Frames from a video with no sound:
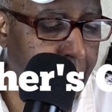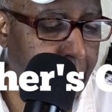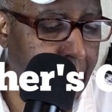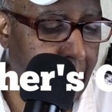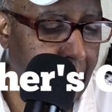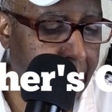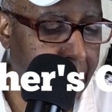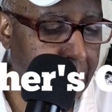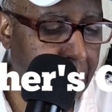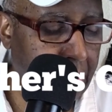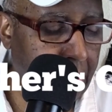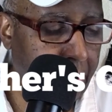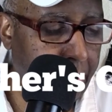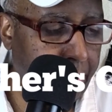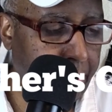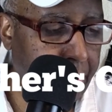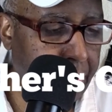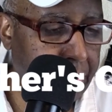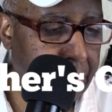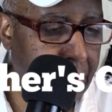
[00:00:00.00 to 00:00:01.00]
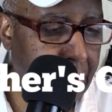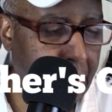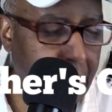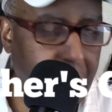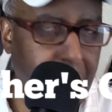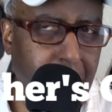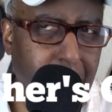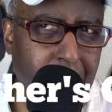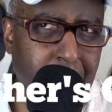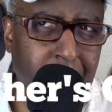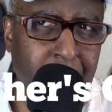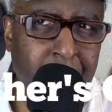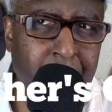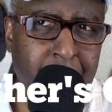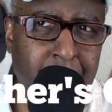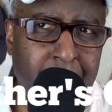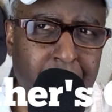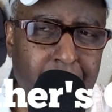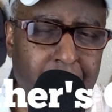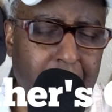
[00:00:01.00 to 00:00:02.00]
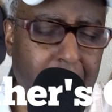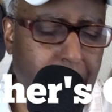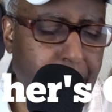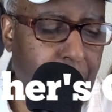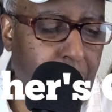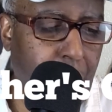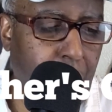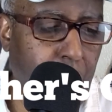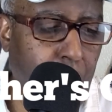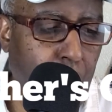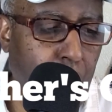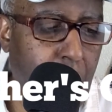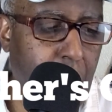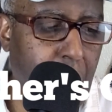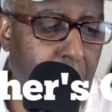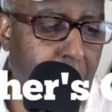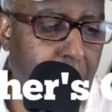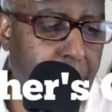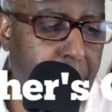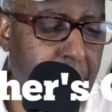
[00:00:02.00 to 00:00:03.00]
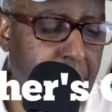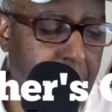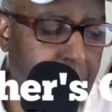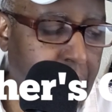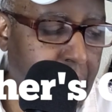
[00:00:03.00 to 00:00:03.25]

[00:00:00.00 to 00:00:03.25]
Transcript: That puts it in the upper realm.